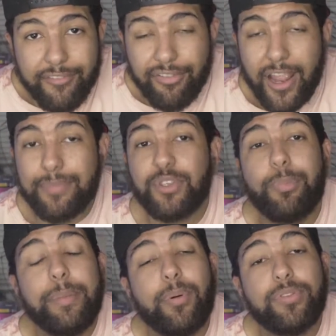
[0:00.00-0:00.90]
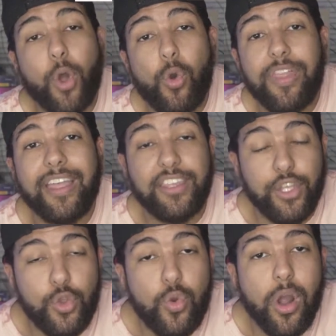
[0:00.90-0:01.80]
frame so people know that
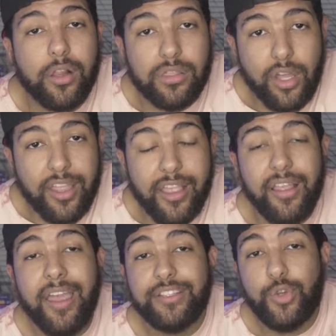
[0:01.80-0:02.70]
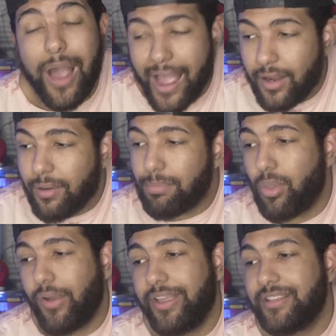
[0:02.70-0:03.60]
you are looking to hire
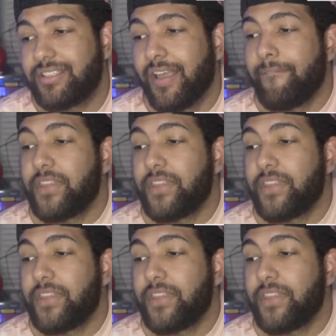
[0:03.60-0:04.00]
employees.